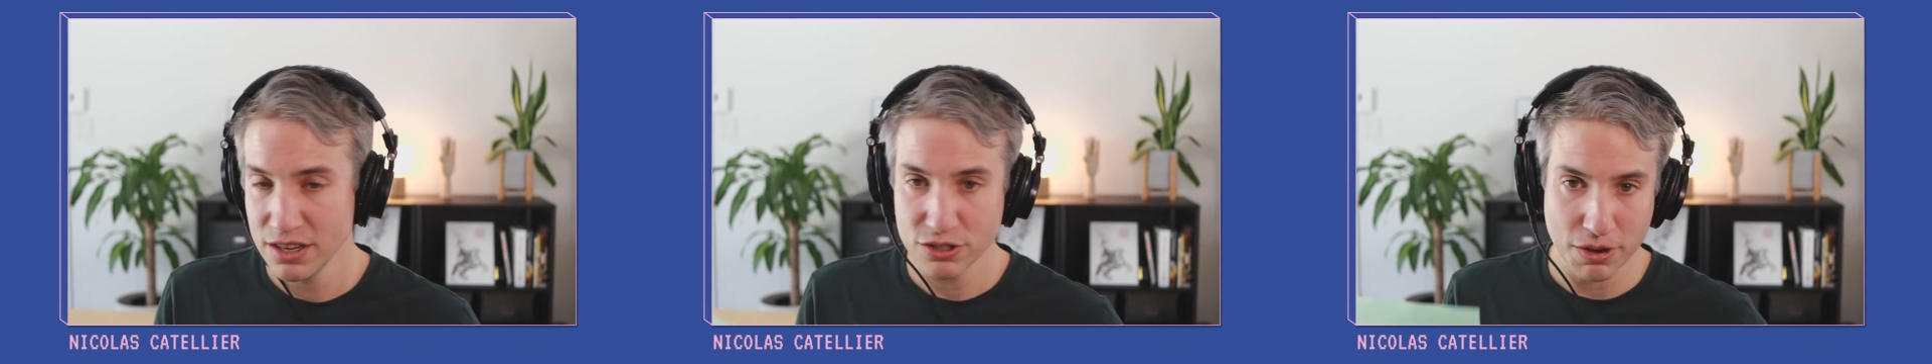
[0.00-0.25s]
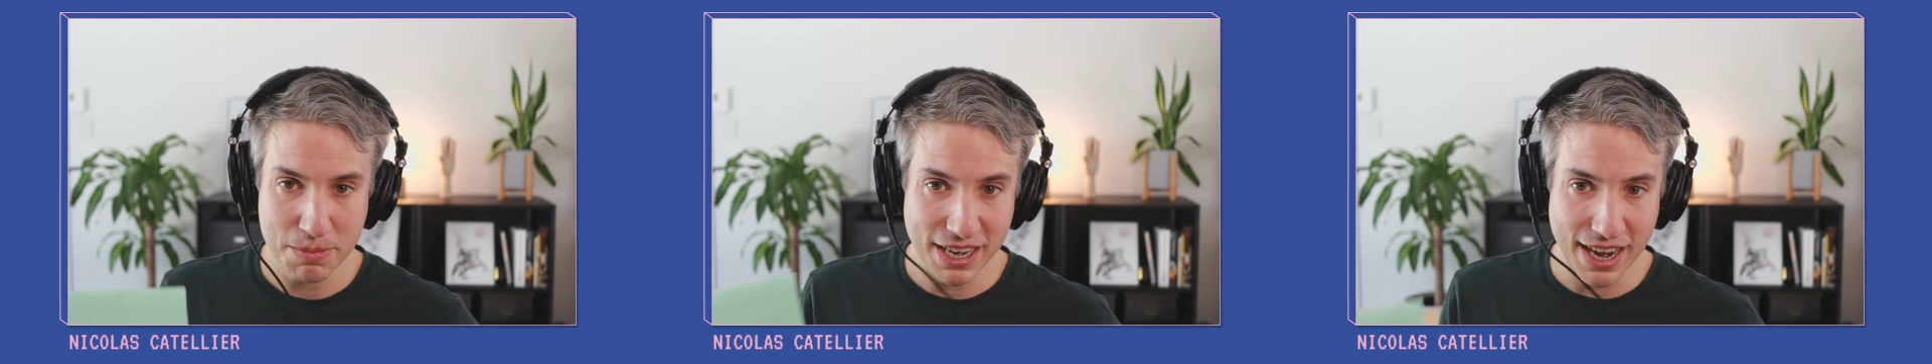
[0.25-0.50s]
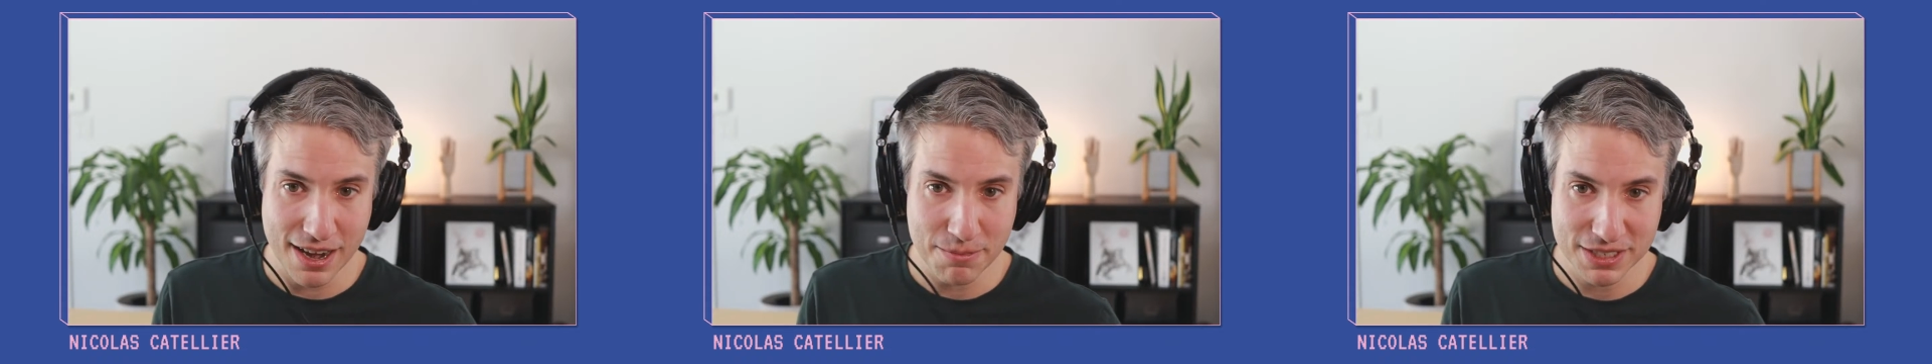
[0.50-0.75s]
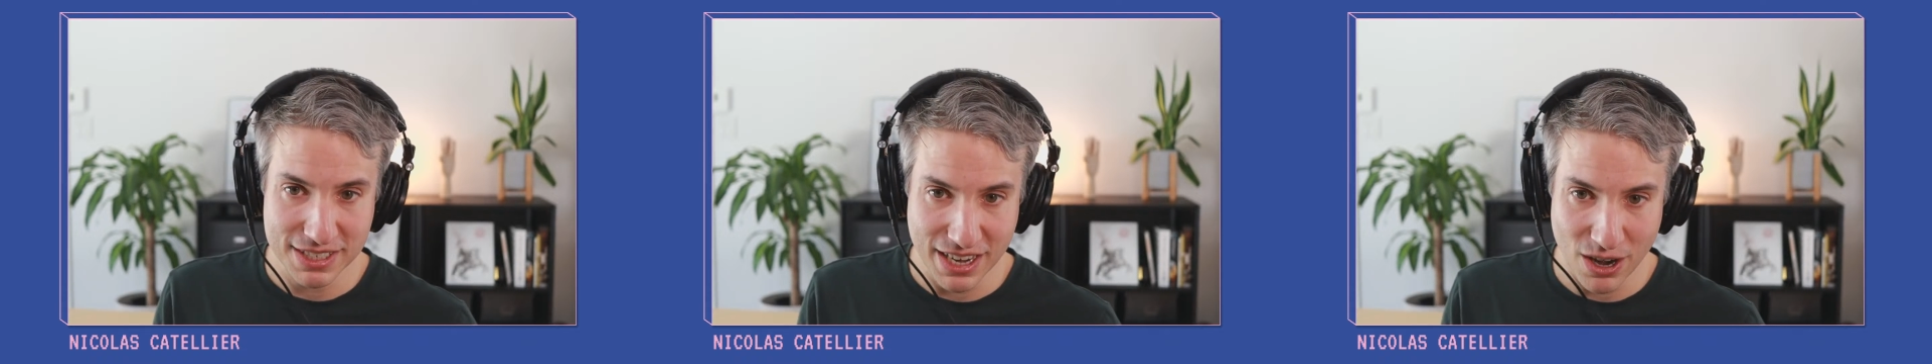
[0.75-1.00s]
So he
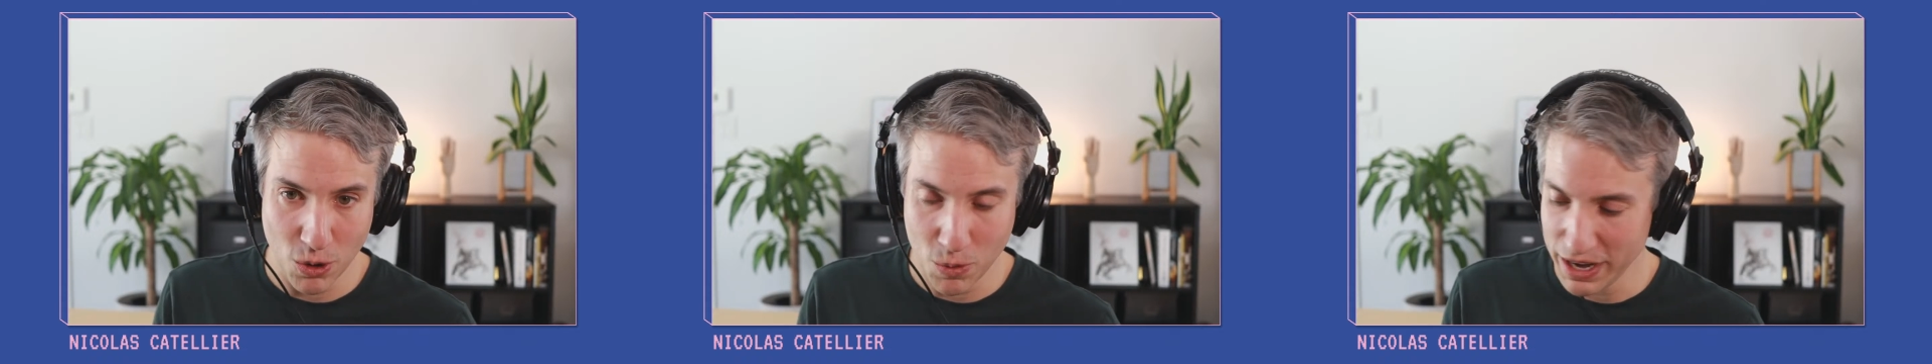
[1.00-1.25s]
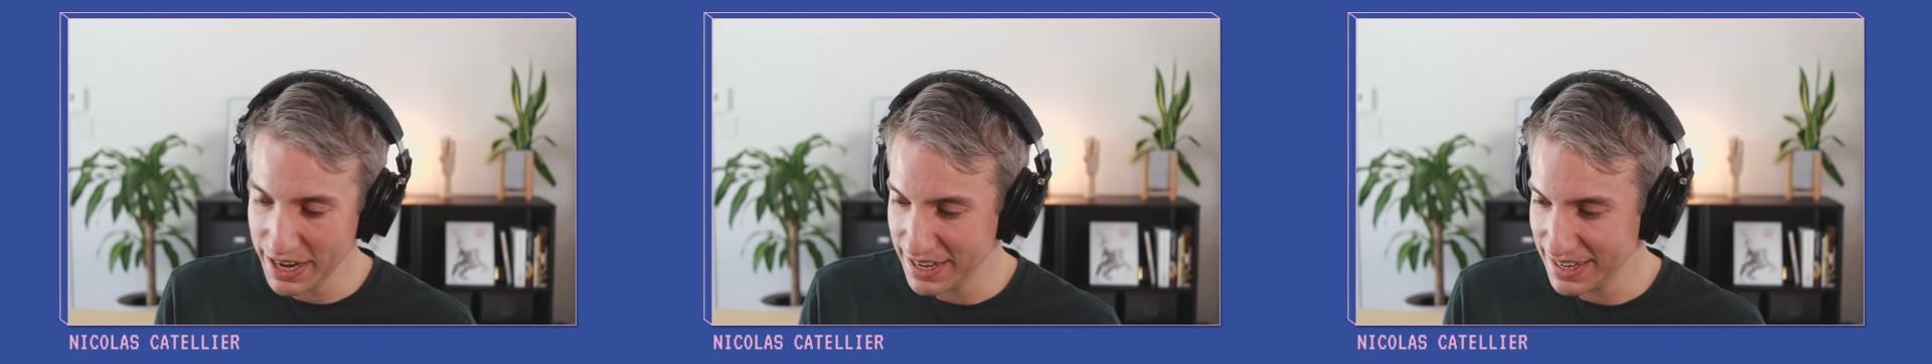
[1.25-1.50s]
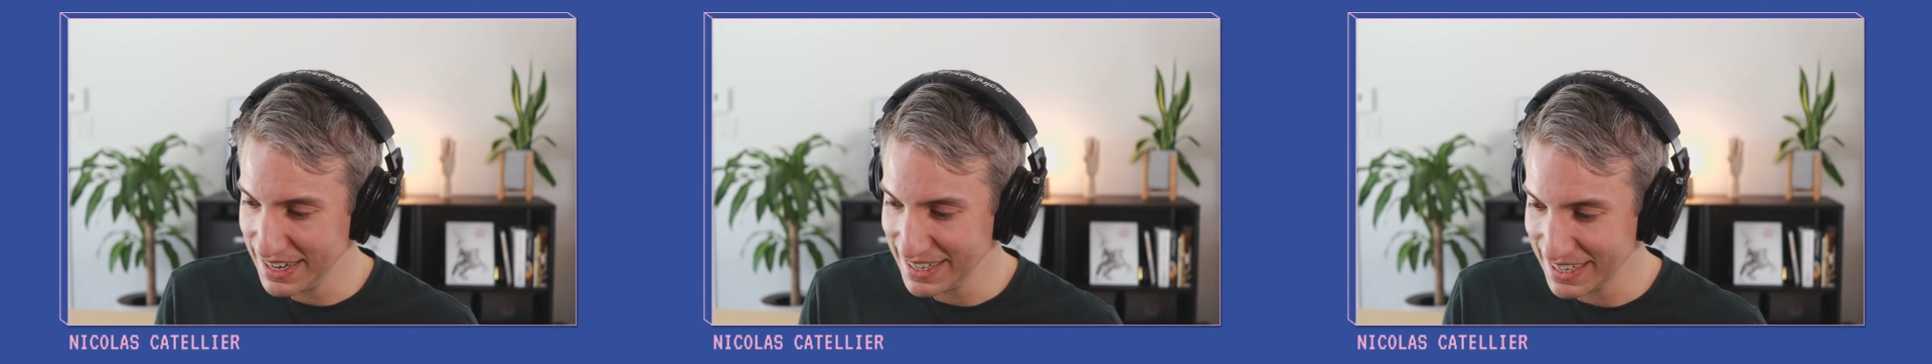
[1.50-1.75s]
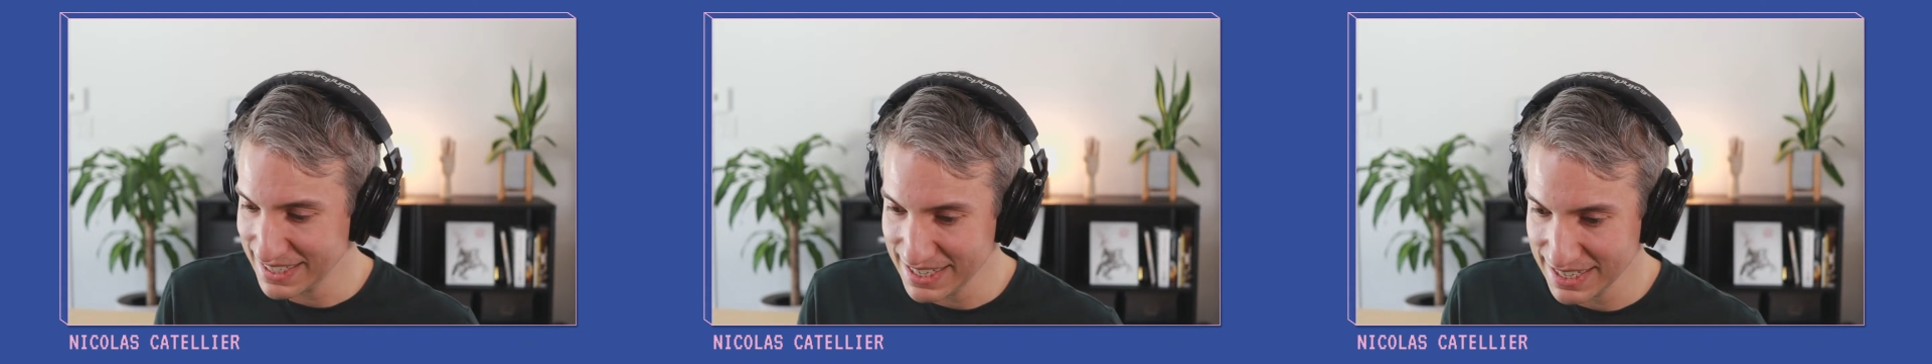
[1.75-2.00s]
became CEO in
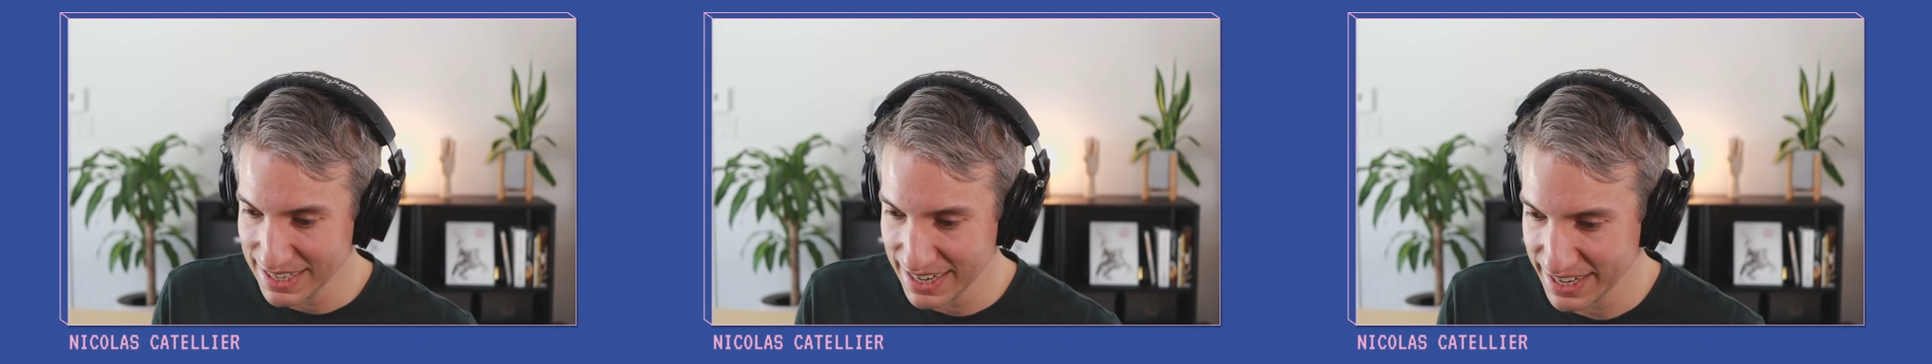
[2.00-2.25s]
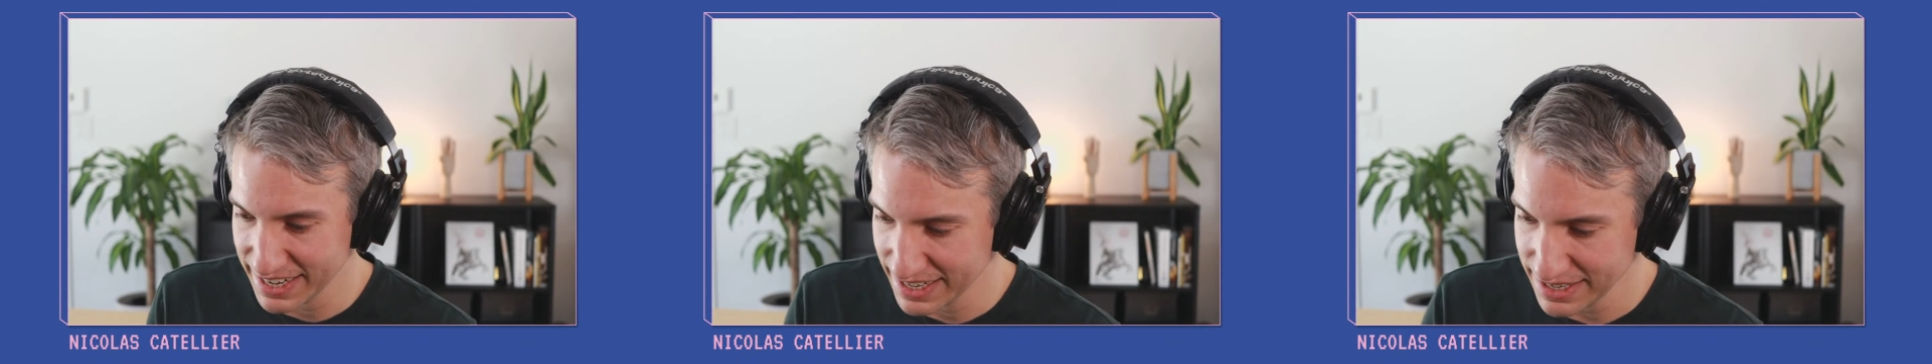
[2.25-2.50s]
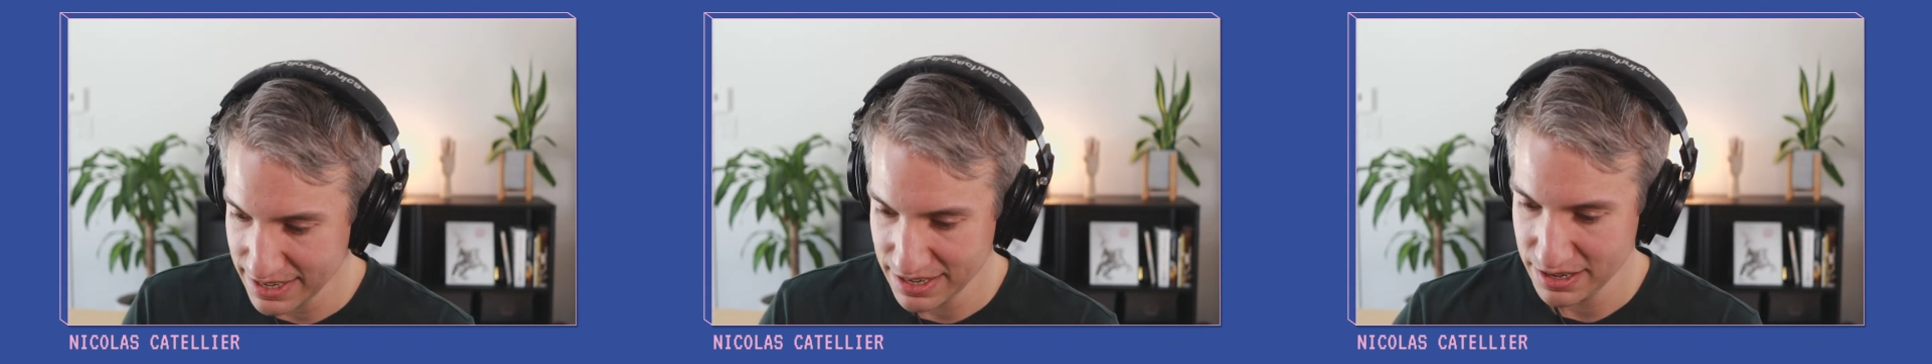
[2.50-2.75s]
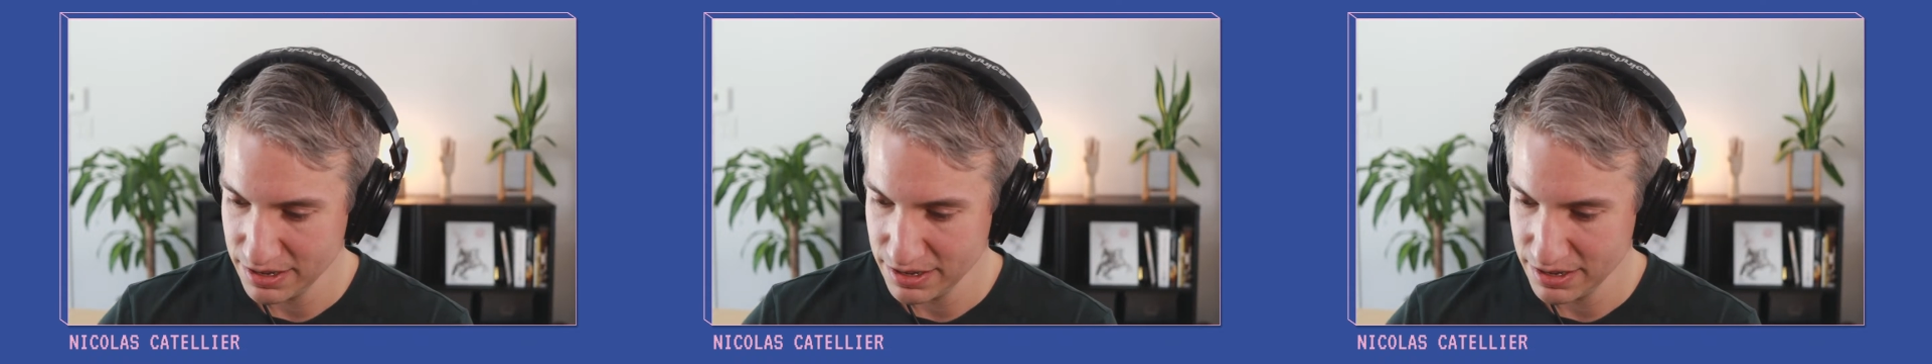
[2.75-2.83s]
1999